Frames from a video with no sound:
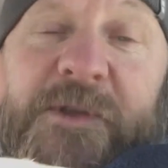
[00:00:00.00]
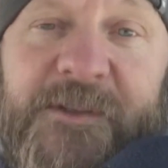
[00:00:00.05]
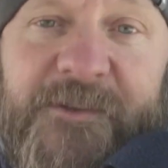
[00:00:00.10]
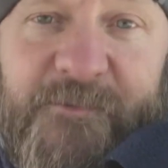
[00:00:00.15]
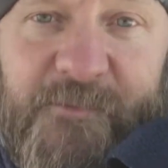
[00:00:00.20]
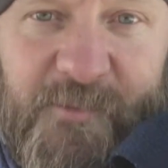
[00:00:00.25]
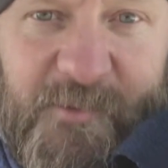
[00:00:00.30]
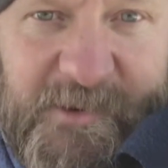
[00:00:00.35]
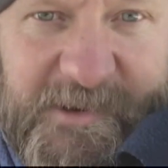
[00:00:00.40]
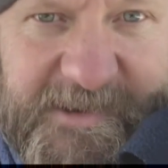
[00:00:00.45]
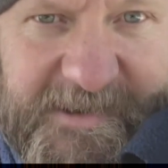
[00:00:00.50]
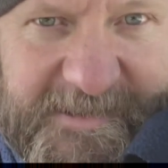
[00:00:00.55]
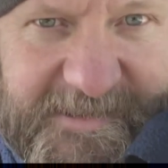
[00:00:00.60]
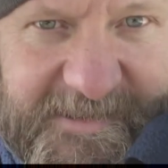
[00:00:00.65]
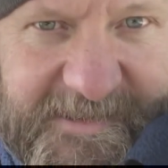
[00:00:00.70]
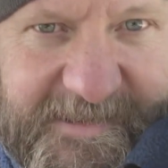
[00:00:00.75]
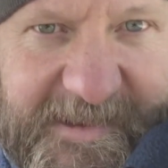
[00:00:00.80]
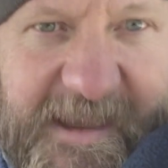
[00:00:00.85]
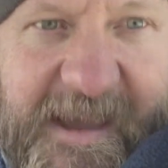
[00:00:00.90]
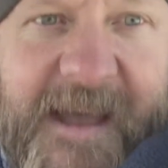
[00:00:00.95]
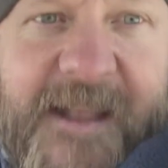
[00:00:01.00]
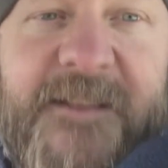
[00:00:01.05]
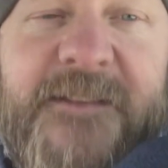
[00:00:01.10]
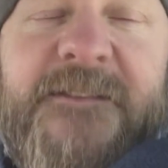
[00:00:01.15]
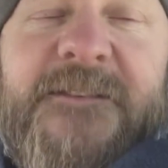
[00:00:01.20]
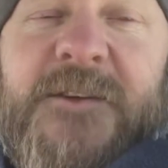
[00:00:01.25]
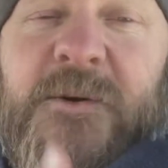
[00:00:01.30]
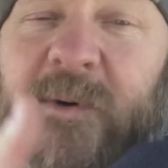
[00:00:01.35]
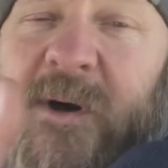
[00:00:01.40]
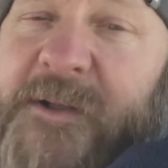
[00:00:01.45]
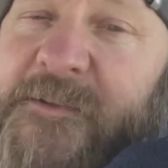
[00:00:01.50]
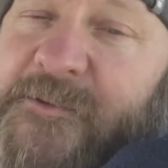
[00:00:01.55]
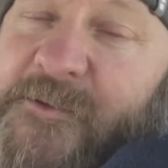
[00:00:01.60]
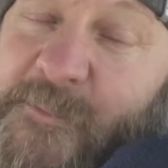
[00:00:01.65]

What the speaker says: it's really dead, and so on.